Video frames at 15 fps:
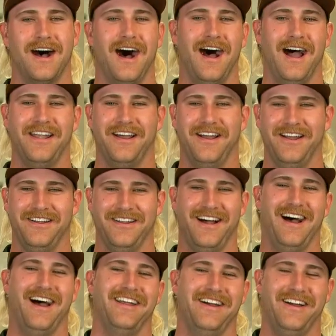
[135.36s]

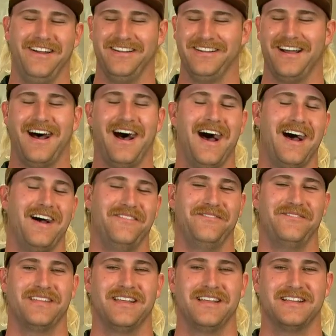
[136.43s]
I
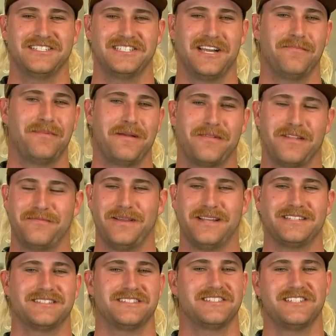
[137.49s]
know. Some people have
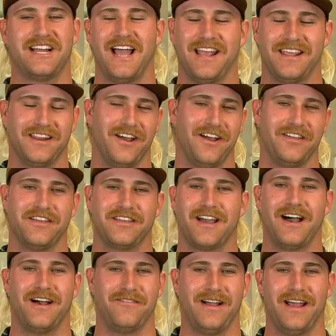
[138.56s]
been saying, you know, you
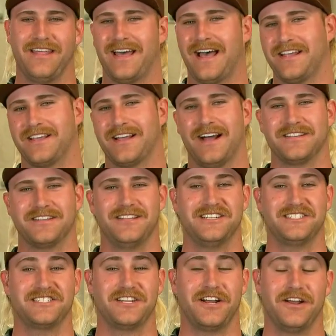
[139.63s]
can't wear that, you can't do
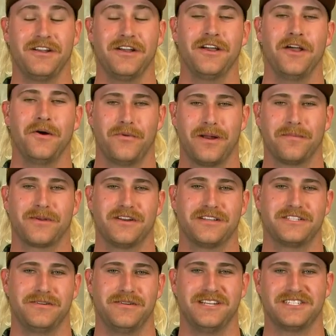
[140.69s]
this. So what I'm going to
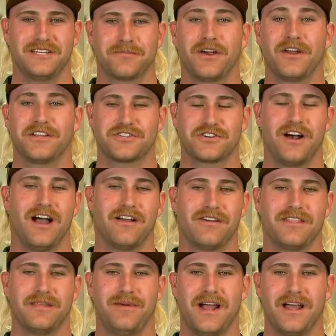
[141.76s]
do is I'm going to try
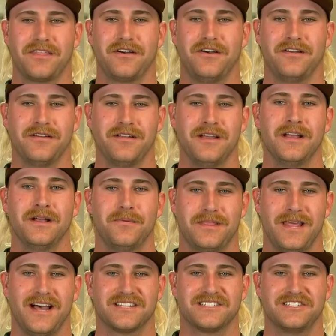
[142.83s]
run the marathon
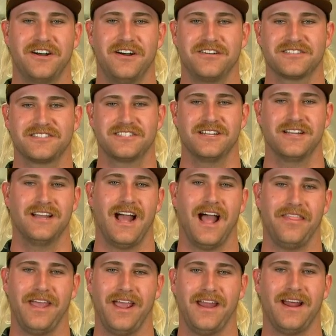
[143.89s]
without socks,
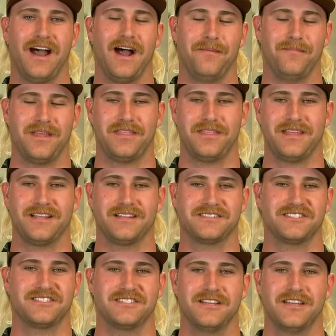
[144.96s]
and then if
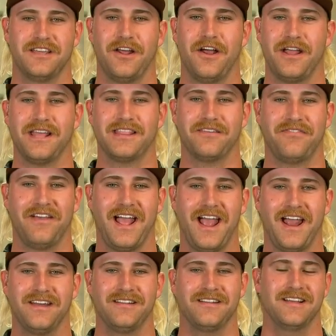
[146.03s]
things, you know, hit the
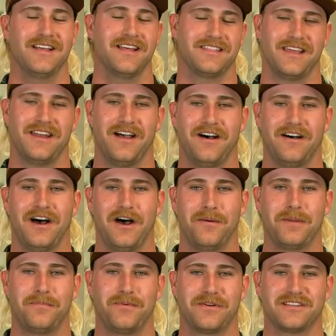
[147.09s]
fan, then I'll
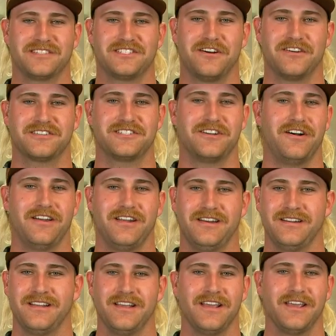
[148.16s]
be putting socks on.
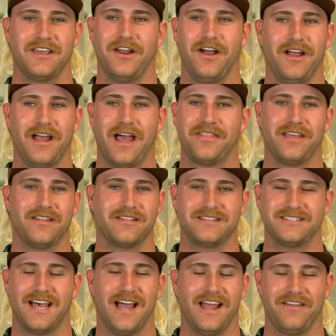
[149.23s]
And, you know, at the end of the
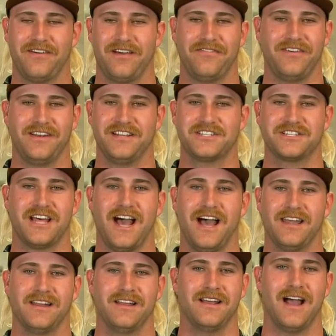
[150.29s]
day, if I finish
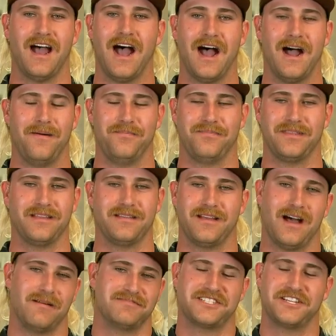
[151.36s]
that, I'm
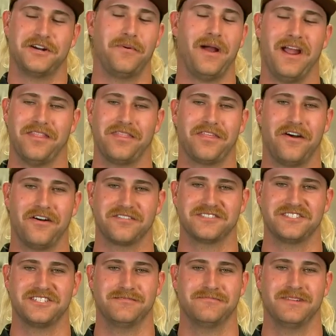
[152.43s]
still wearing
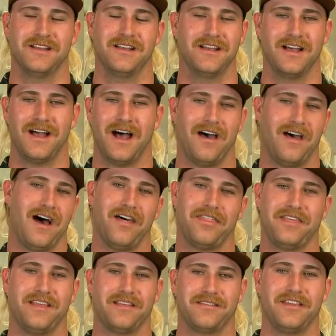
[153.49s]
thongs, and I
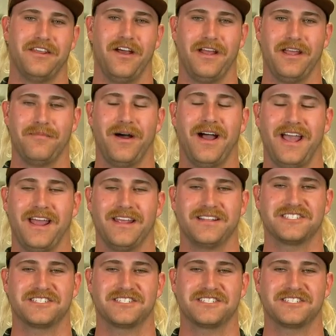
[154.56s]
think, you know, in my head,